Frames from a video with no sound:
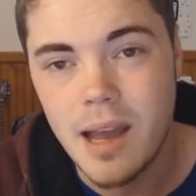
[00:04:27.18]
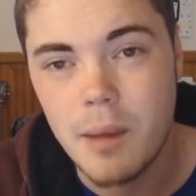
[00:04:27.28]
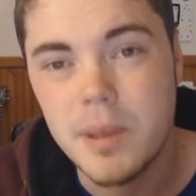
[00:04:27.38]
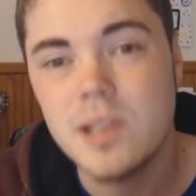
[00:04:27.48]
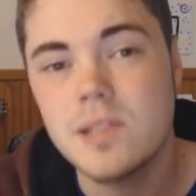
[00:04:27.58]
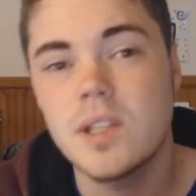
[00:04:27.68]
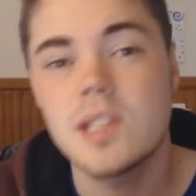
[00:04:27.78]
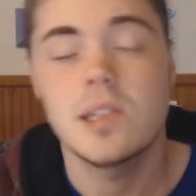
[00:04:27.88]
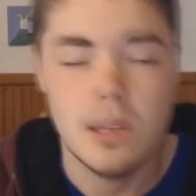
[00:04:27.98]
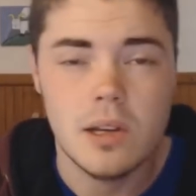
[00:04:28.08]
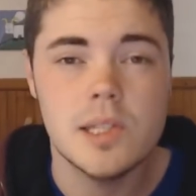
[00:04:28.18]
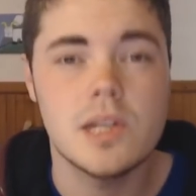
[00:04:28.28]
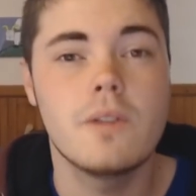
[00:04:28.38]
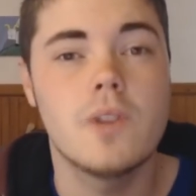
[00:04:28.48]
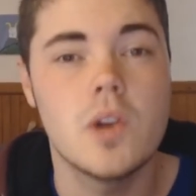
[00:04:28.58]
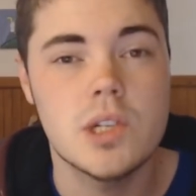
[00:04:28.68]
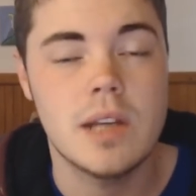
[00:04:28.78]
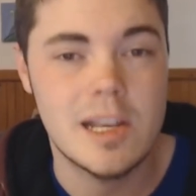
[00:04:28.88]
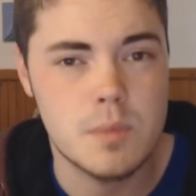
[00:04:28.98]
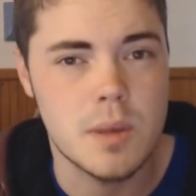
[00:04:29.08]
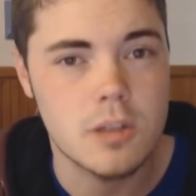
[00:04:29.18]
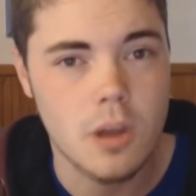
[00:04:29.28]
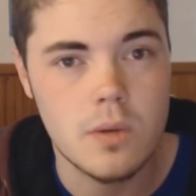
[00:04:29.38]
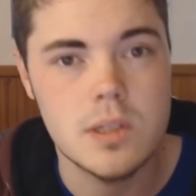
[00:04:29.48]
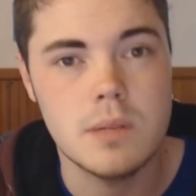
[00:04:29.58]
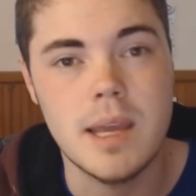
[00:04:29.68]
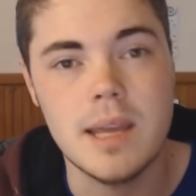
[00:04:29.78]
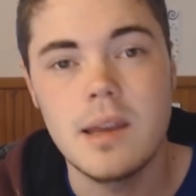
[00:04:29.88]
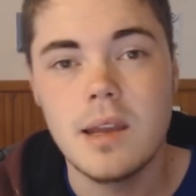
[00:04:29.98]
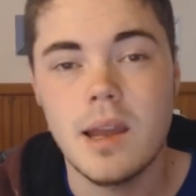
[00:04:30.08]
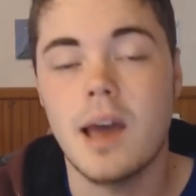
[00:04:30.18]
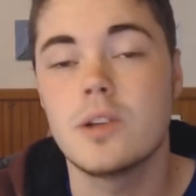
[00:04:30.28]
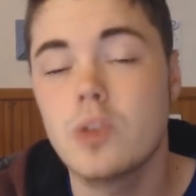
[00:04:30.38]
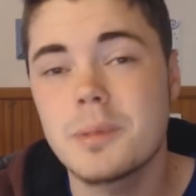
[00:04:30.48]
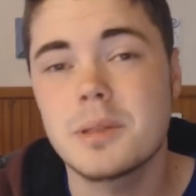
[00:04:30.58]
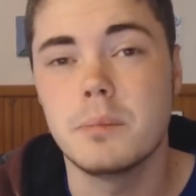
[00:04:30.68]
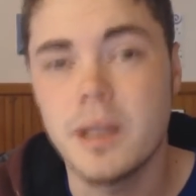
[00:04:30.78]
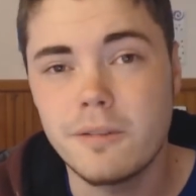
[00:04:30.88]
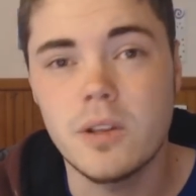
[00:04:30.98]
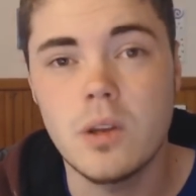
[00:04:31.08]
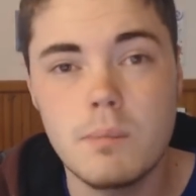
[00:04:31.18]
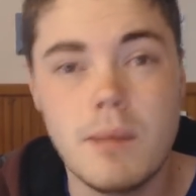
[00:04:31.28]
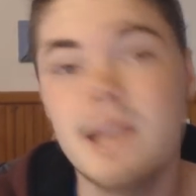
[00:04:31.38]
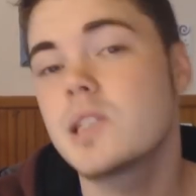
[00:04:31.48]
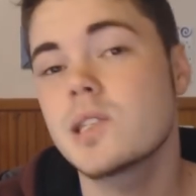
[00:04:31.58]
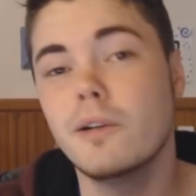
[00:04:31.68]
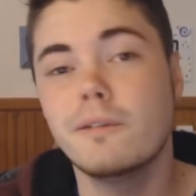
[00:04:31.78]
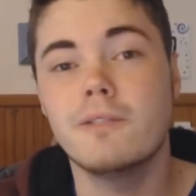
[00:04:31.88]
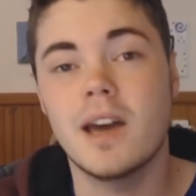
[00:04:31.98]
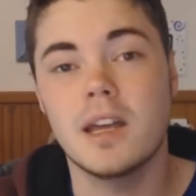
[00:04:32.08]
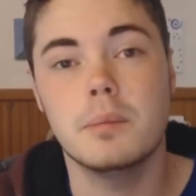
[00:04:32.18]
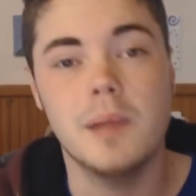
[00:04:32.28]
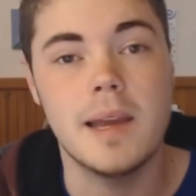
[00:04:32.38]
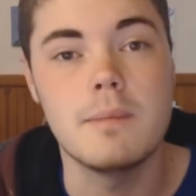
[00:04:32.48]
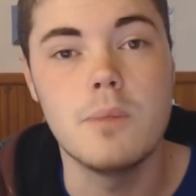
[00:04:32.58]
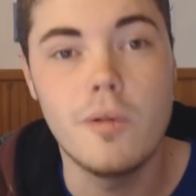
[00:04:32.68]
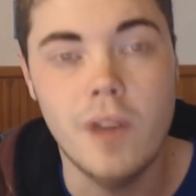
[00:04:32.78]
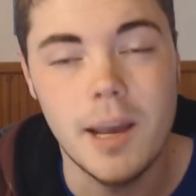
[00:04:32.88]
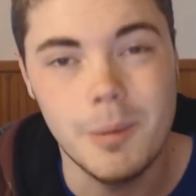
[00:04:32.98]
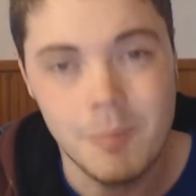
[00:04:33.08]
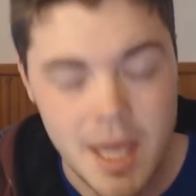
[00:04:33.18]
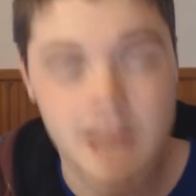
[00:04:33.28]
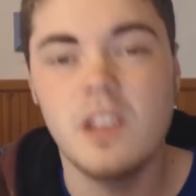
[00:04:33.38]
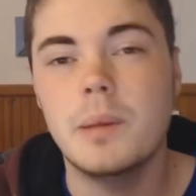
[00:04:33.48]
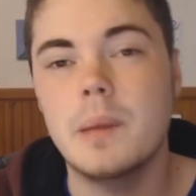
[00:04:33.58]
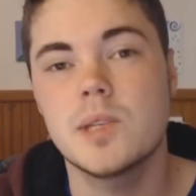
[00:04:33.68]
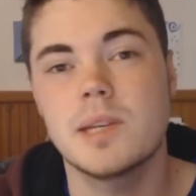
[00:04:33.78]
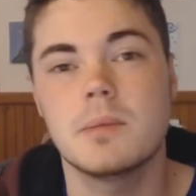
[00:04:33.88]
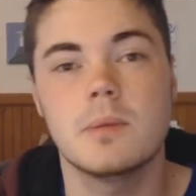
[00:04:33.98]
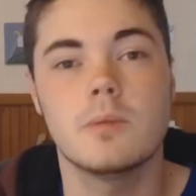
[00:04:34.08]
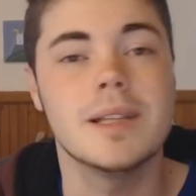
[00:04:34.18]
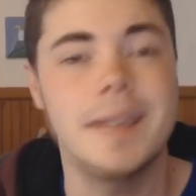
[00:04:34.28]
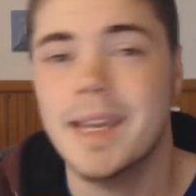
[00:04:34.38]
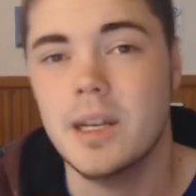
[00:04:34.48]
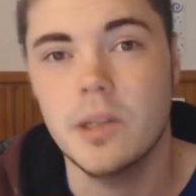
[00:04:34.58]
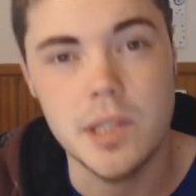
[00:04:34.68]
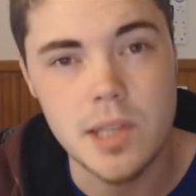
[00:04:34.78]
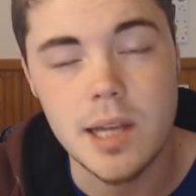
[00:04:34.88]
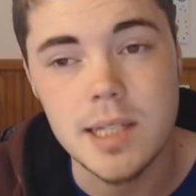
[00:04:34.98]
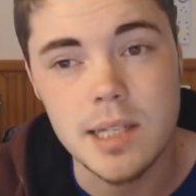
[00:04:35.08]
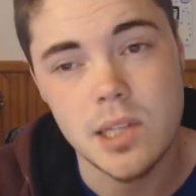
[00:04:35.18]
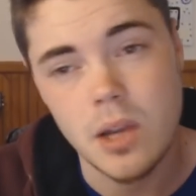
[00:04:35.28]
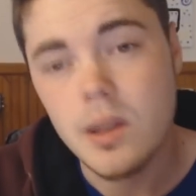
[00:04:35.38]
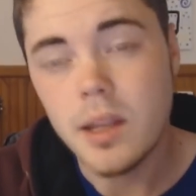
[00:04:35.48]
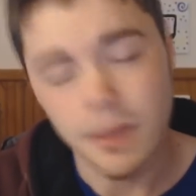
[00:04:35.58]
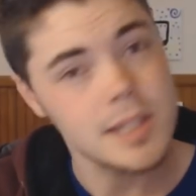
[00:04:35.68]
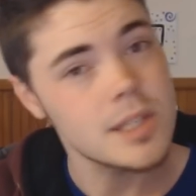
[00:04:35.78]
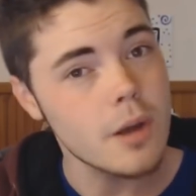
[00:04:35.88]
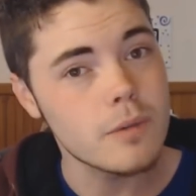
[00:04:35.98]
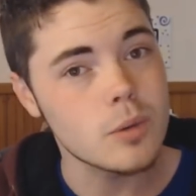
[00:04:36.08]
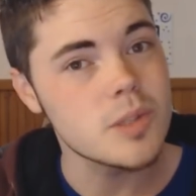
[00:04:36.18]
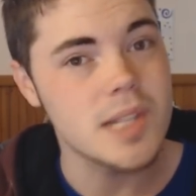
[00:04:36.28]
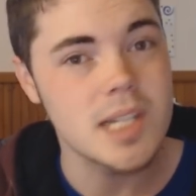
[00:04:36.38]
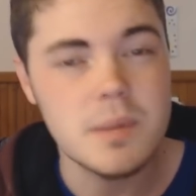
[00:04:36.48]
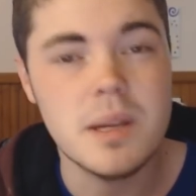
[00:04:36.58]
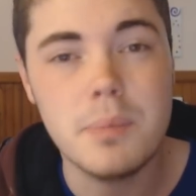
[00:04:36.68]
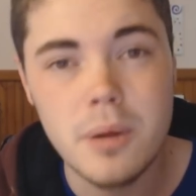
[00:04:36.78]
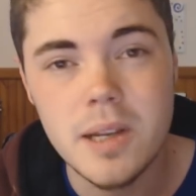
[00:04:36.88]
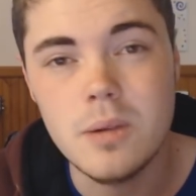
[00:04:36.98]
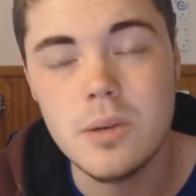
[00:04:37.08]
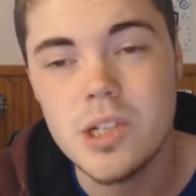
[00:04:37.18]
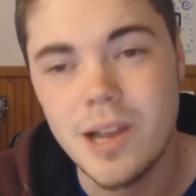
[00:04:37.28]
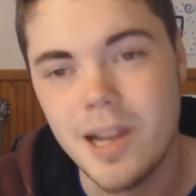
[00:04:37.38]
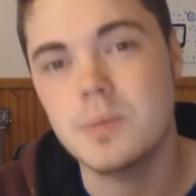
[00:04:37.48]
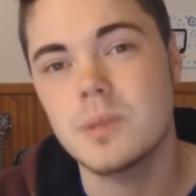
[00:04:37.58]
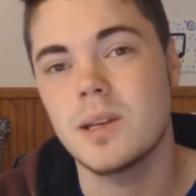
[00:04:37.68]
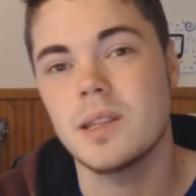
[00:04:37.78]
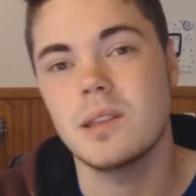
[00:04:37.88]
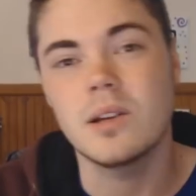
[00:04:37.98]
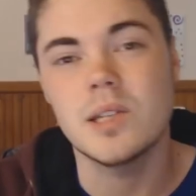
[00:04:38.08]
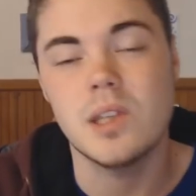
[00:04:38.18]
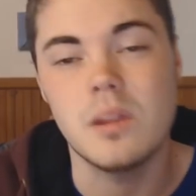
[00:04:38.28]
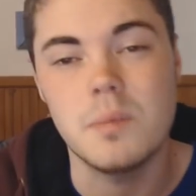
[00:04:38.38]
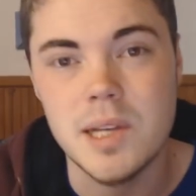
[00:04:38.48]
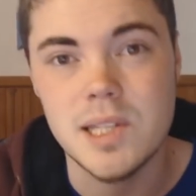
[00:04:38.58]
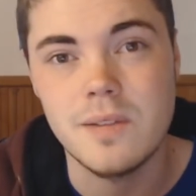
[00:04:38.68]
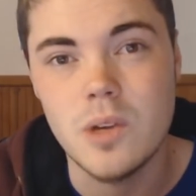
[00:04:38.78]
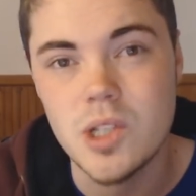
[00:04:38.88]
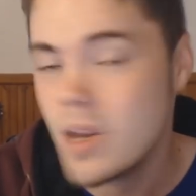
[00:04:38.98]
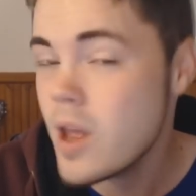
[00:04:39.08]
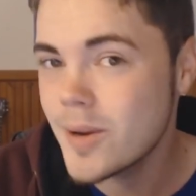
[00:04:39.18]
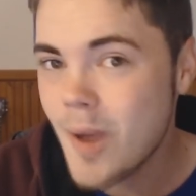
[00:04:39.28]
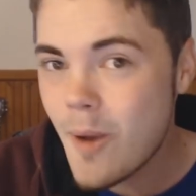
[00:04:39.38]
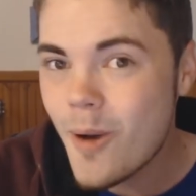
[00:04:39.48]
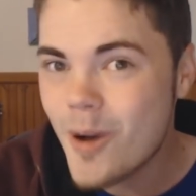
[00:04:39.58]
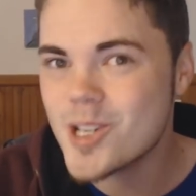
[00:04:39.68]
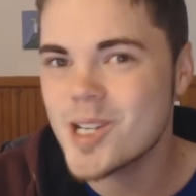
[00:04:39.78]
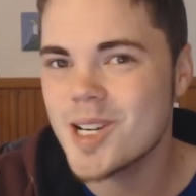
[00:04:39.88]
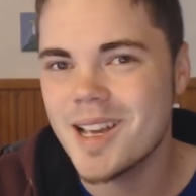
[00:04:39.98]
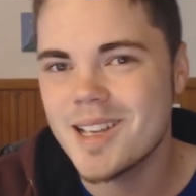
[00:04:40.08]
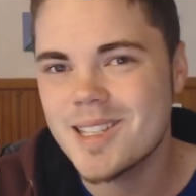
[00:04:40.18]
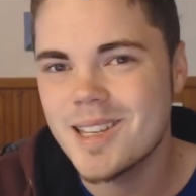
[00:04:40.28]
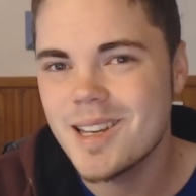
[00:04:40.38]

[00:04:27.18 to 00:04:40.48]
because of this, the console version has been toned to make drops better for you, make self-found play more viable, and a lot of people seem to be really keen on this idea. So that's overall seemed to be a pretty good change between the console and PC version. No auction house